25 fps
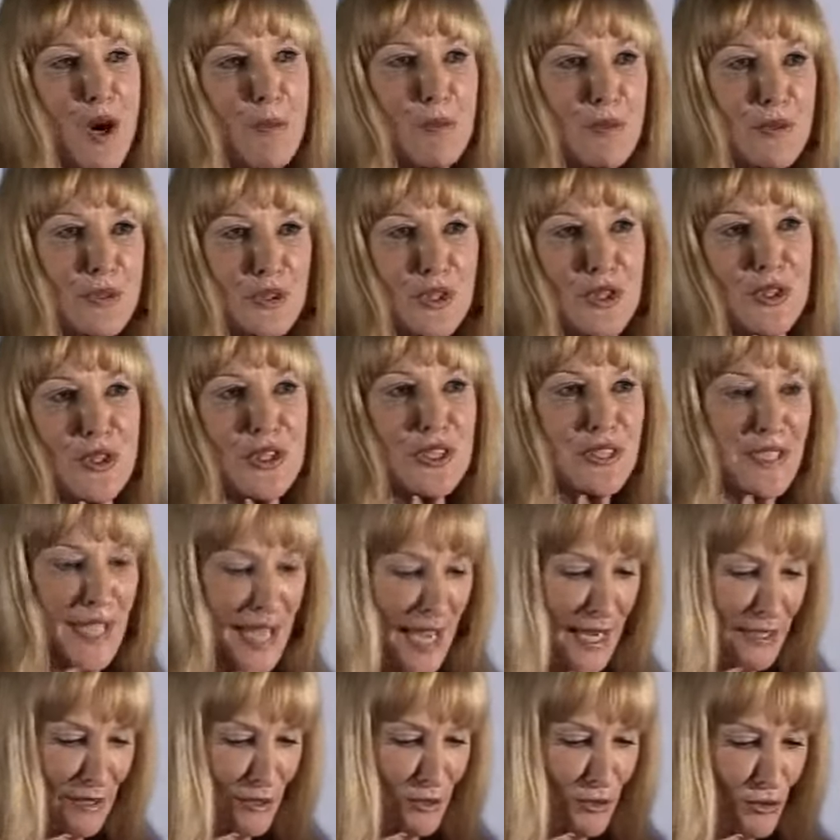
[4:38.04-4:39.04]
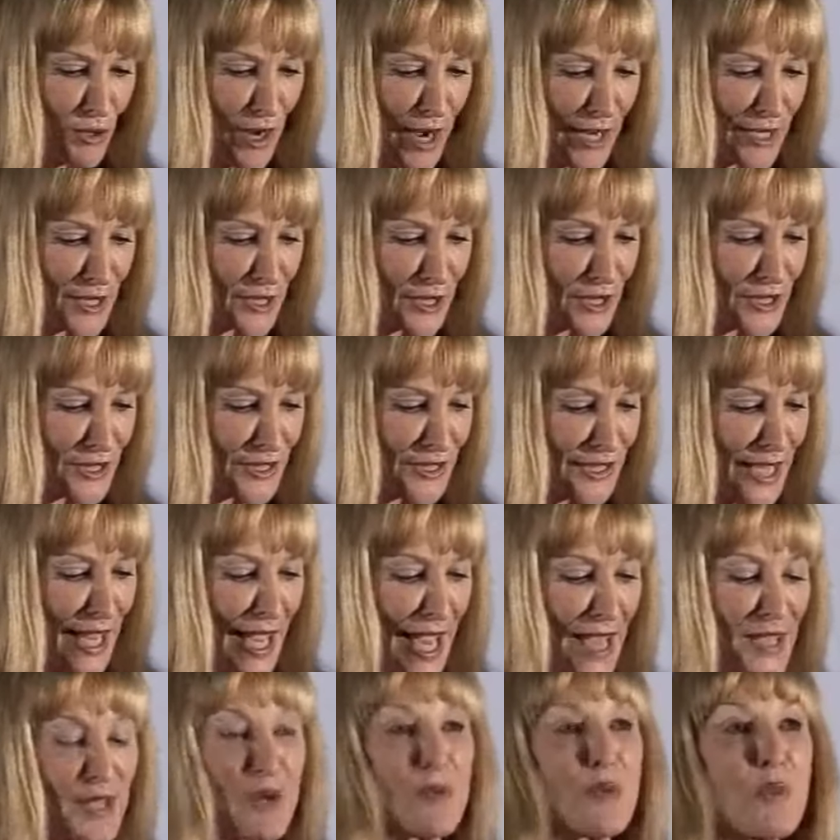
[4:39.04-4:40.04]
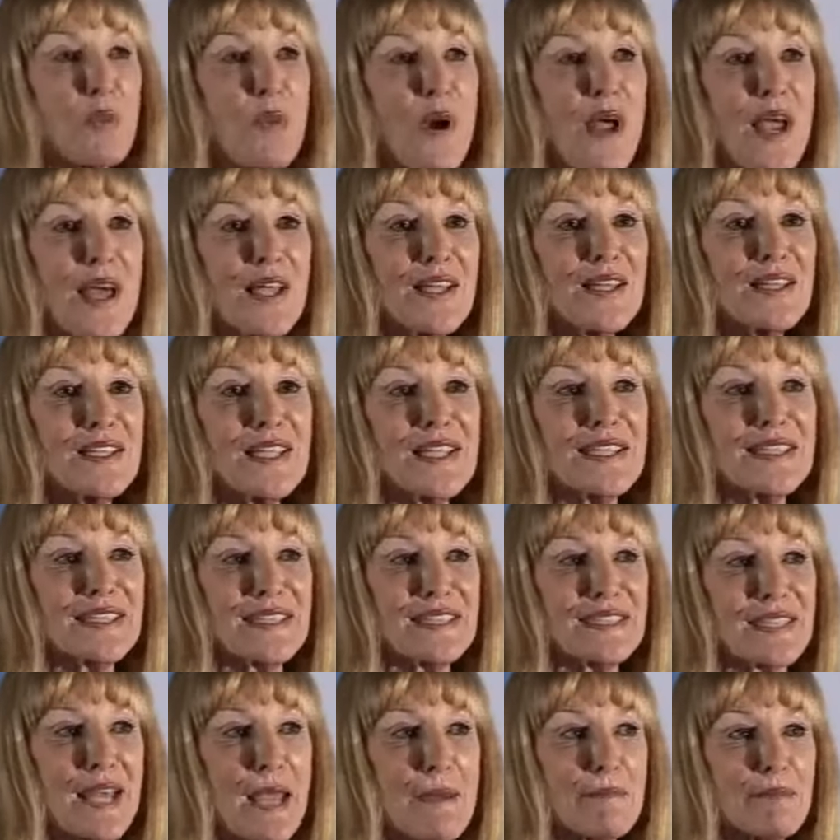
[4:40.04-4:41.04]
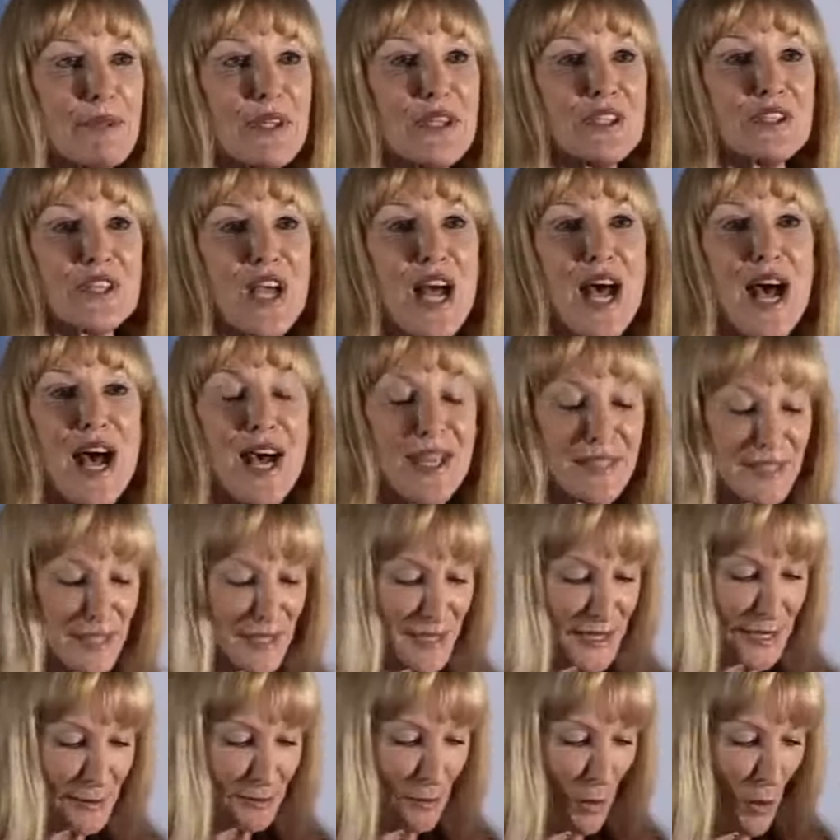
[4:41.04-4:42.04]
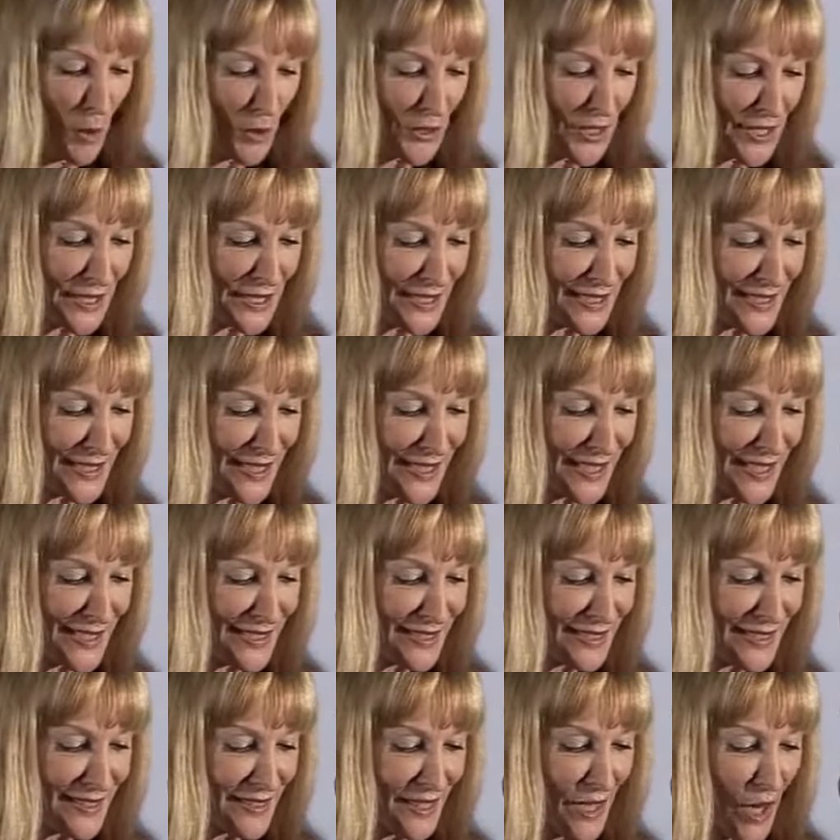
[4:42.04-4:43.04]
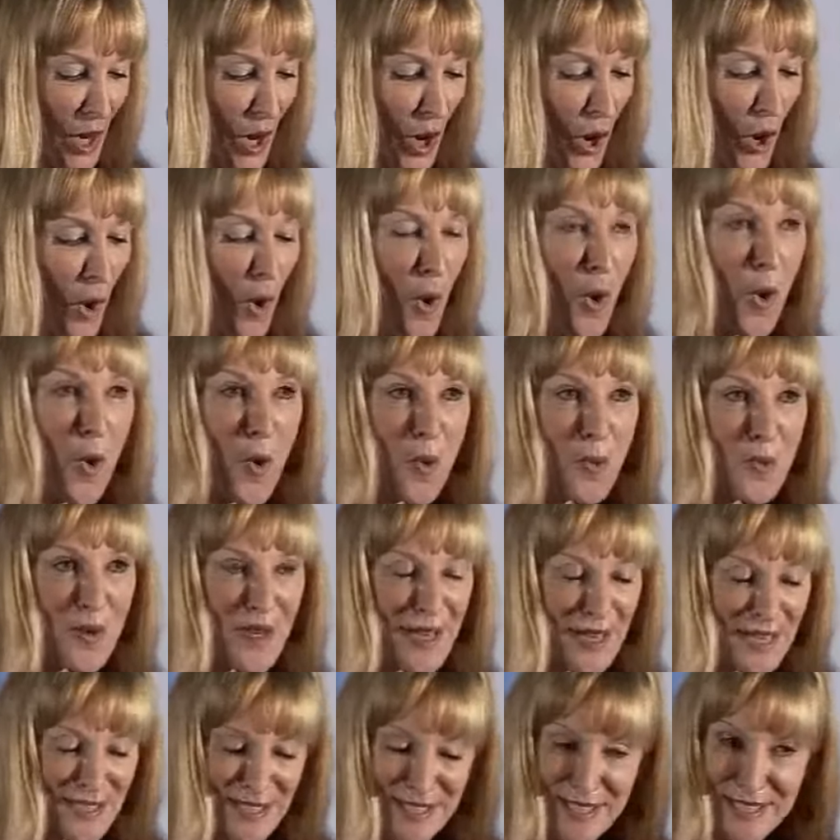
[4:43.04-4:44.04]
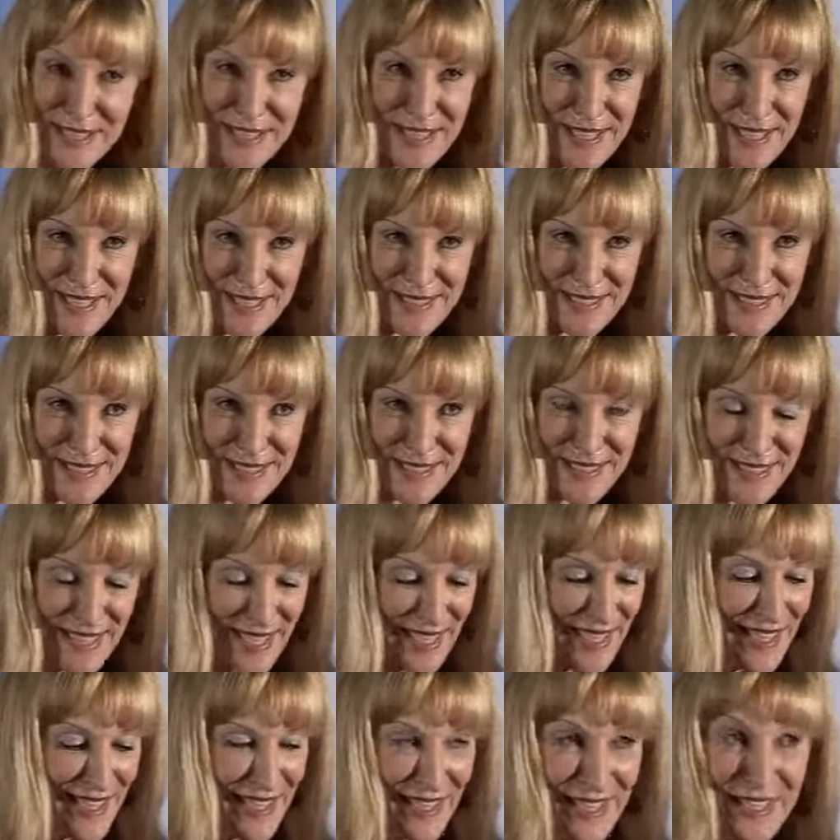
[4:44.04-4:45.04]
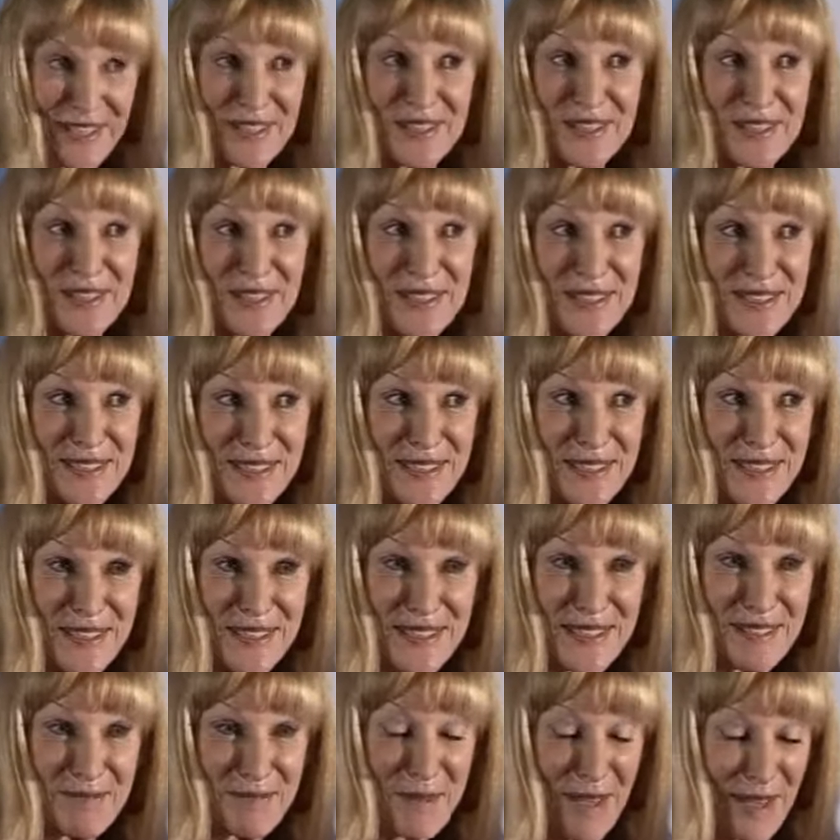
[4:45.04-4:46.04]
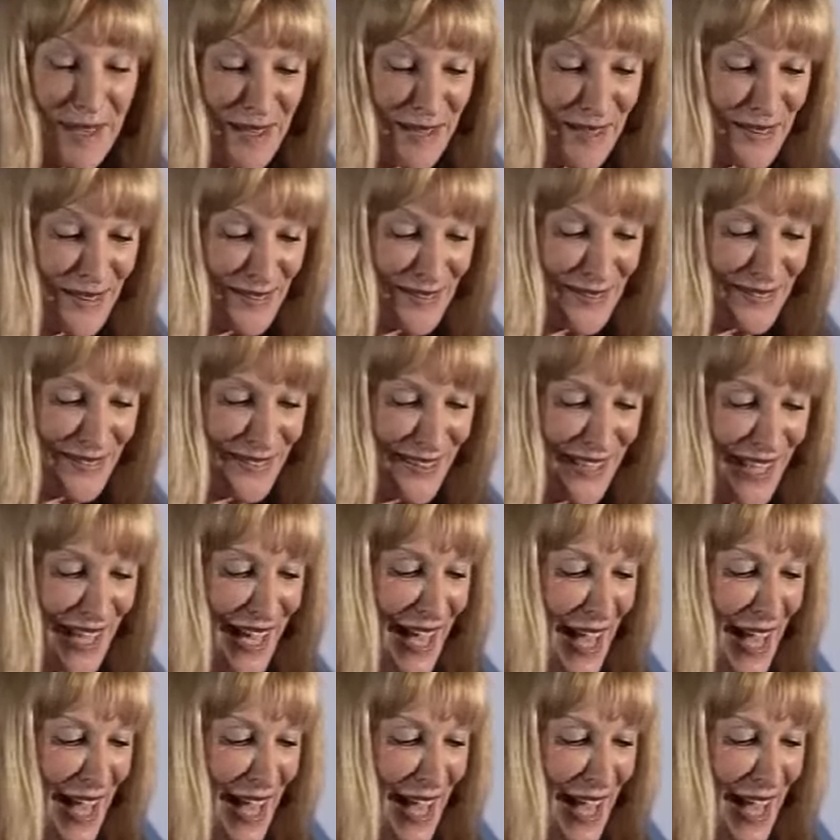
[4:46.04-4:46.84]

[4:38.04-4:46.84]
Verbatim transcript: opportunity and attractions, and a well established art and sporting scene. All we need, are you listening, Mel?